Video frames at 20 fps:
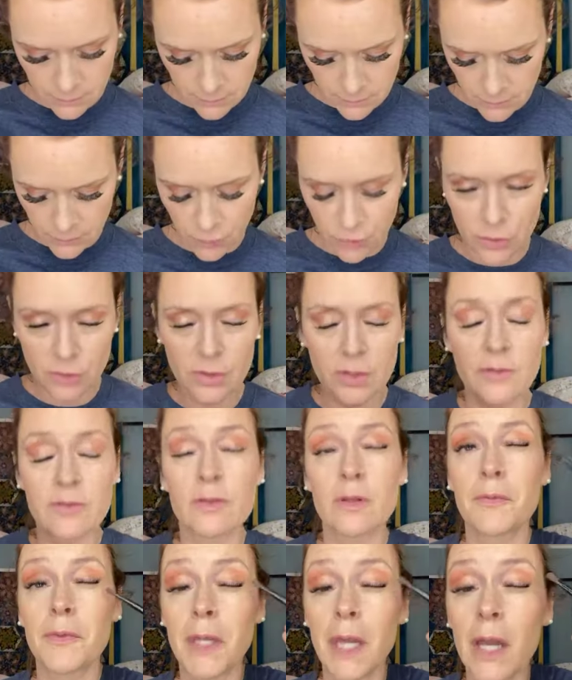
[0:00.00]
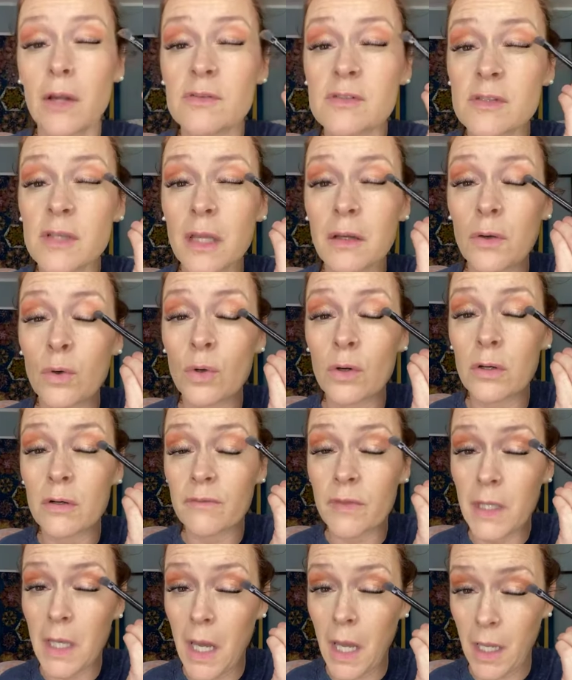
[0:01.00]
just on the outside corner of
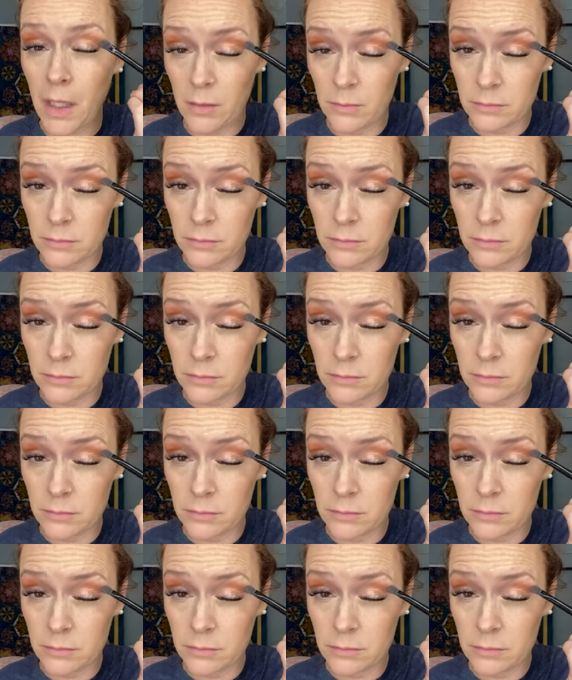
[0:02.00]
the eye.